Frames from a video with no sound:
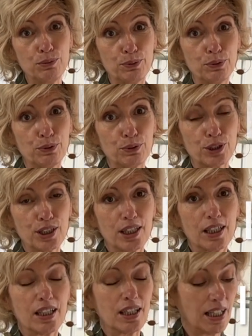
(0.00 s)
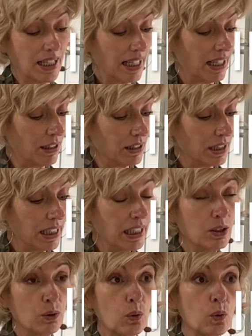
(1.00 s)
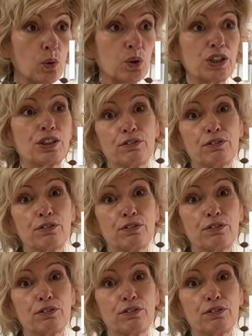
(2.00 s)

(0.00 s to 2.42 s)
board in order to